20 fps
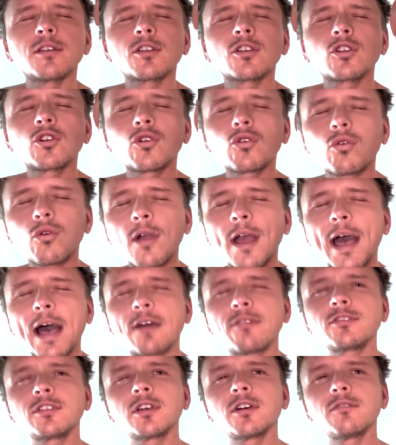
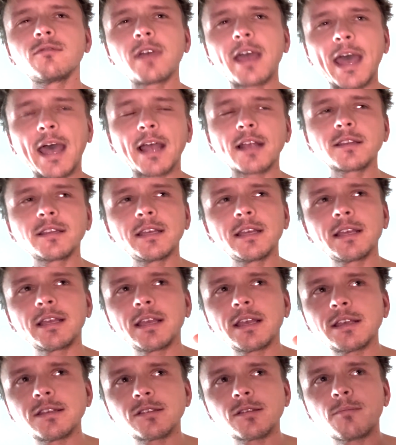craft of acting
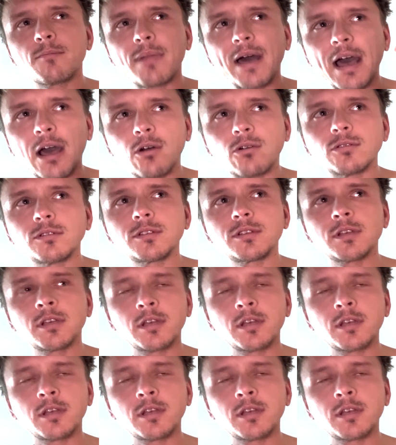is about